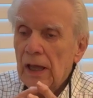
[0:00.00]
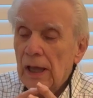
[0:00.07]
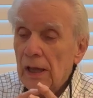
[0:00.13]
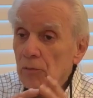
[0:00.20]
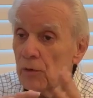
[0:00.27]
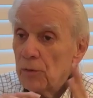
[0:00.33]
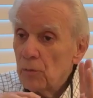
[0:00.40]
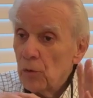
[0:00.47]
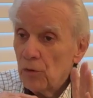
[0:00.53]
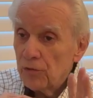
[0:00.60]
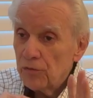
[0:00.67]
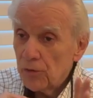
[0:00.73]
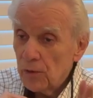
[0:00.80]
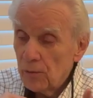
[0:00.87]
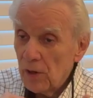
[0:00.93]
And we moved
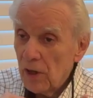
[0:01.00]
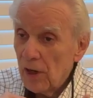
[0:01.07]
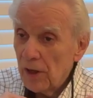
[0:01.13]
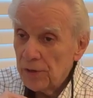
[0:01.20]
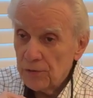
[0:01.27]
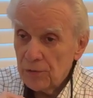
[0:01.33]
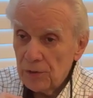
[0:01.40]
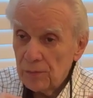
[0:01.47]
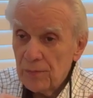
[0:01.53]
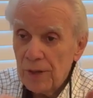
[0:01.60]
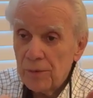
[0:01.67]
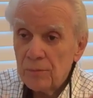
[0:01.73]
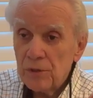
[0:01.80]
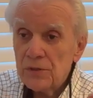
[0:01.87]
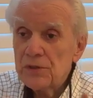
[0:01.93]
from 100
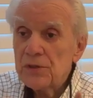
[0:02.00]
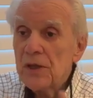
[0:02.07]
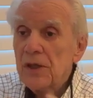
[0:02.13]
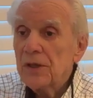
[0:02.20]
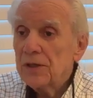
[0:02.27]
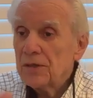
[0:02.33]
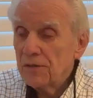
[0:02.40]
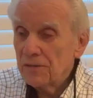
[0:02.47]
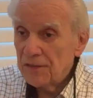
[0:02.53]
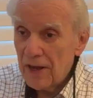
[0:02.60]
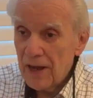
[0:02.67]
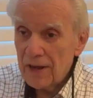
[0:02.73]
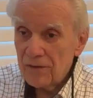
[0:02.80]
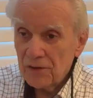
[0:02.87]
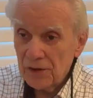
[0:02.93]
members to
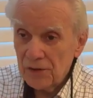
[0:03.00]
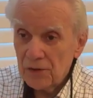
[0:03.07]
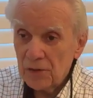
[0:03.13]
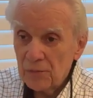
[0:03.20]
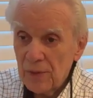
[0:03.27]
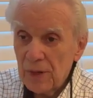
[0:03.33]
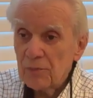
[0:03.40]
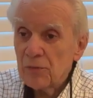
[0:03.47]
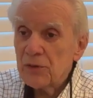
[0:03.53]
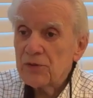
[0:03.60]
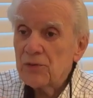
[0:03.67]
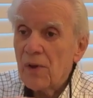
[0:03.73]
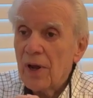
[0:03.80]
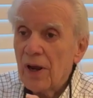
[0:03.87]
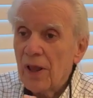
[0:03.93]
500 members
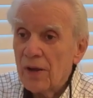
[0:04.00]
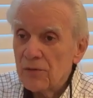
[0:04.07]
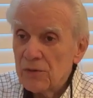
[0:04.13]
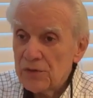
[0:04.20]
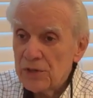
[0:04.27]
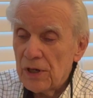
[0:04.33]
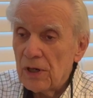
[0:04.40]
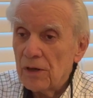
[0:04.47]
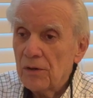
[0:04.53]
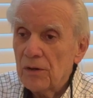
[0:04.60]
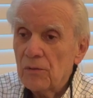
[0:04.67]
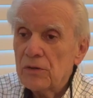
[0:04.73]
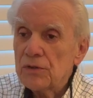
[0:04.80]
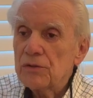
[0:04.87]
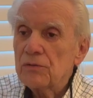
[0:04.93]
while I was there. And it
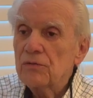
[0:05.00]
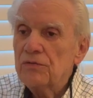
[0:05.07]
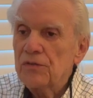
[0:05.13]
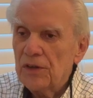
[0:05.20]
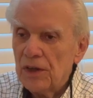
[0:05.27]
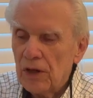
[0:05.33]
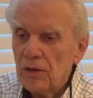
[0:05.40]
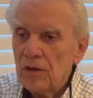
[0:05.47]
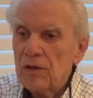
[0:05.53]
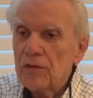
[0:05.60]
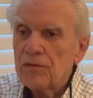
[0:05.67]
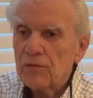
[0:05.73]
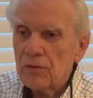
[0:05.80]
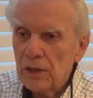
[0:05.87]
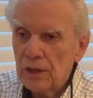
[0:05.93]
was a very
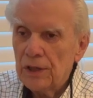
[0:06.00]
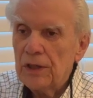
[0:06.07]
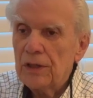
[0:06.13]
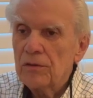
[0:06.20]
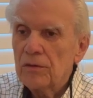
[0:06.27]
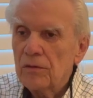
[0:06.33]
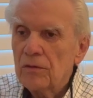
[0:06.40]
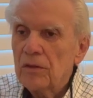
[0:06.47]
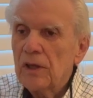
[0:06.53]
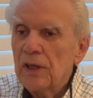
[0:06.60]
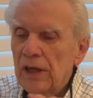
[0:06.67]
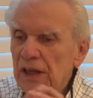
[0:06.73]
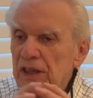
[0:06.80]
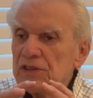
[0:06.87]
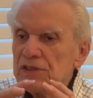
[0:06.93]
thrilling,
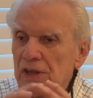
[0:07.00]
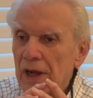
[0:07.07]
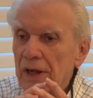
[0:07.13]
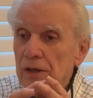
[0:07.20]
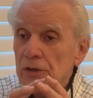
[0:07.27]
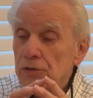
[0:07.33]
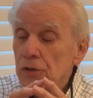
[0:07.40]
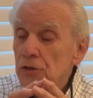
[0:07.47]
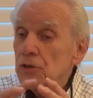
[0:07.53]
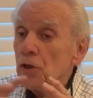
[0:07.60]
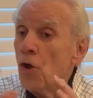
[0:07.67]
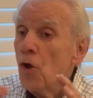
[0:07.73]
exciting church